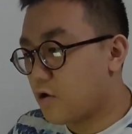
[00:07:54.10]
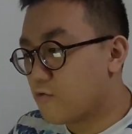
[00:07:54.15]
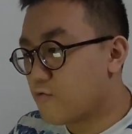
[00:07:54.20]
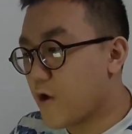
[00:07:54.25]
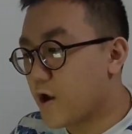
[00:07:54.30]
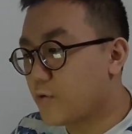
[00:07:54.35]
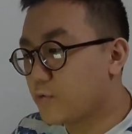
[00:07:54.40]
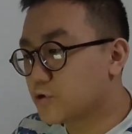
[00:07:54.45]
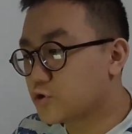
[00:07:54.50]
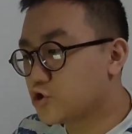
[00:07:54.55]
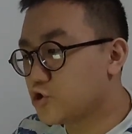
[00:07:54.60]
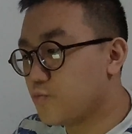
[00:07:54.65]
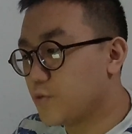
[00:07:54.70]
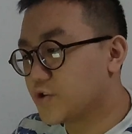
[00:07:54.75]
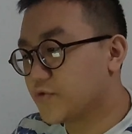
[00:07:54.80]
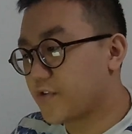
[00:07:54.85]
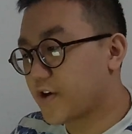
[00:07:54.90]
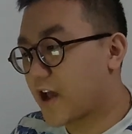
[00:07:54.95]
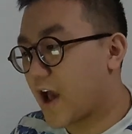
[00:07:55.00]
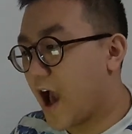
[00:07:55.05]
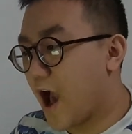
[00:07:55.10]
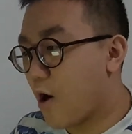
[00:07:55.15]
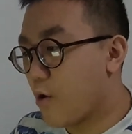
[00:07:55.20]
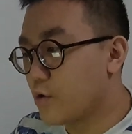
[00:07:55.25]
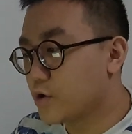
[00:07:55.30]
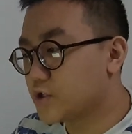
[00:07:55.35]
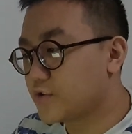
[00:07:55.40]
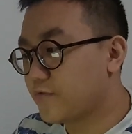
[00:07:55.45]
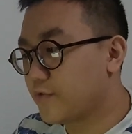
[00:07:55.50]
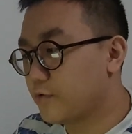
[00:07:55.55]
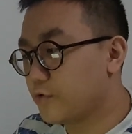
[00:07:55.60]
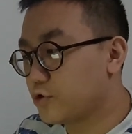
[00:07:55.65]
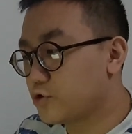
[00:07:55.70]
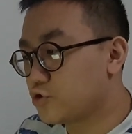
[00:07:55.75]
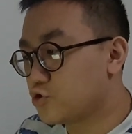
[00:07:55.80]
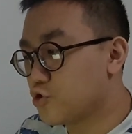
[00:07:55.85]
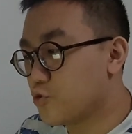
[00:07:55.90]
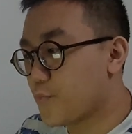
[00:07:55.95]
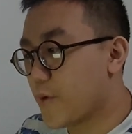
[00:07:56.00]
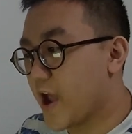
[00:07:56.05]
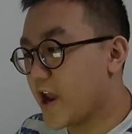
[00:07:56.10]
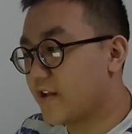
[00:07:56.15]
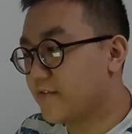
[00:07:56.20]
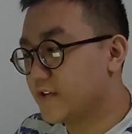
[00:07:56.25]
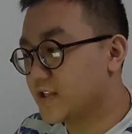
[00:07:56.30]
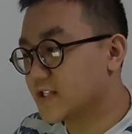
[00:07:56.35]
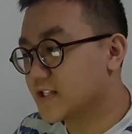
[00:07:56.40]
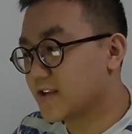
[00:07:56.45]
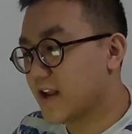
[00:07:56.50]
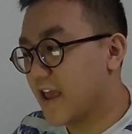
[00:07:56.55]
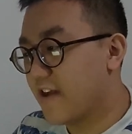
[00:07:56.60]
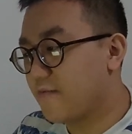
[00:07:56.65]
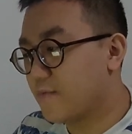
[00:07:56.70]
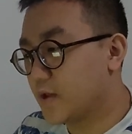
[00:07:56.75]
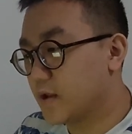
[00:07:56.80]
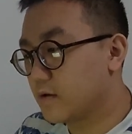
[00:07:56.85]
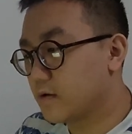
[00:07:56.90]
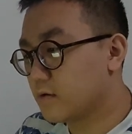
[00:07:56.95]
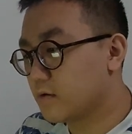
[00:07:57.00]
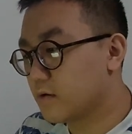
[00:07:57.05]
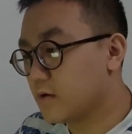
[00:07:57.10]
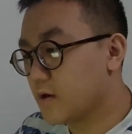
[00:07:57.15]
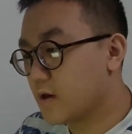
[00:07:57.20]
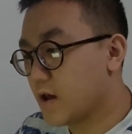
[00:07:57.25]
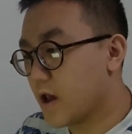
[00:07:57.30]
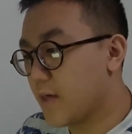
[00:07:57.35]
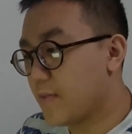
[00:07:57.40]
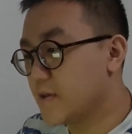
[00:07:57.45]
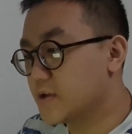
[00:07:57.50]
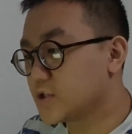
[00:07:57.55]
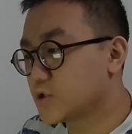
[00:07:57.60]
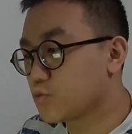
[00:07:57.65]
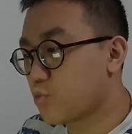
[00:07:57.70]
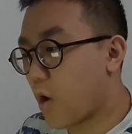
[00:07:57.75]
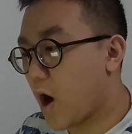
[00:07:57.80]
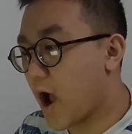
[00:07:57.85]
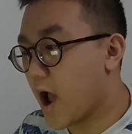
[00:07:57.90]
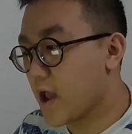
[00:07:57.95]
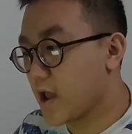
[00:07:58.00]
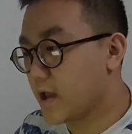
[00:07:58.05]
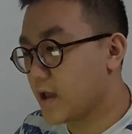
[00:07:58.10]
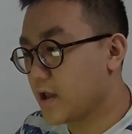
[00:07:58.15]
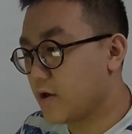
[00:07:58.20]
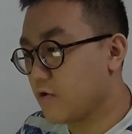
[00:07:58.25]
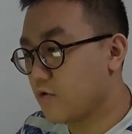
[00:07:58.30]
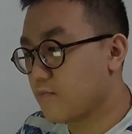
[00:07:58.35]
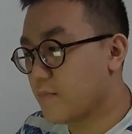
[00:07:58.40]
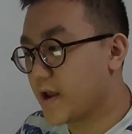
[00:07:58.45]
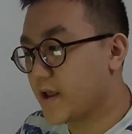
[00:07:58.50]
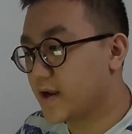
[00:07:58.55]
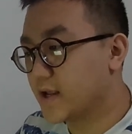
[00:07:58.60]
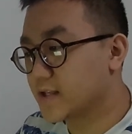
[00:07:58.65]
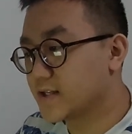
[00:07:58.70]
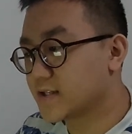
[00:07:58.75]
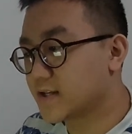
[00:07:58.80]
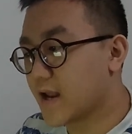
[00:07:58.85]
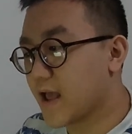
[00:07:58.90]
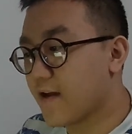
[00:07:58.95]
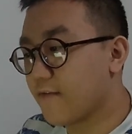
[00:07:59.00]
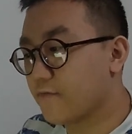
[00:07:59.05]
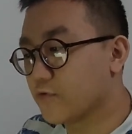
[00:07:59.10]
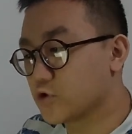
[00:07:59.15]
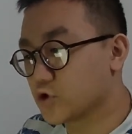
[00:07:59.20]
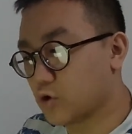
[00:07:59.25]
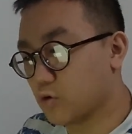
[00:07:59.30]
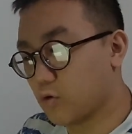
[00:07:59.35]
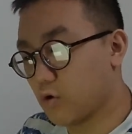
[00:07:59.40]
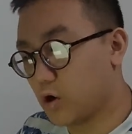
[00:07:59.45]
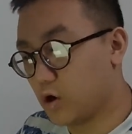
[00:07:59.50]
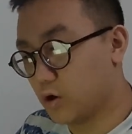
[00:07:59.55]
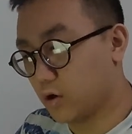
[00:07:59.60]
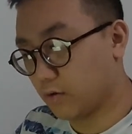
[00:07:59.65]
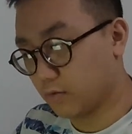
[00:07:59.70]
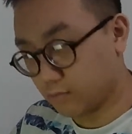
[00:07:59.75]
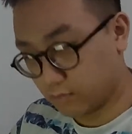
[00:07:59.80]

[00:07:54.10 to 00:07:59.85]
Red was too much of a coward to feel the true pain of enslavement, and this is why he remained enslaved for so long.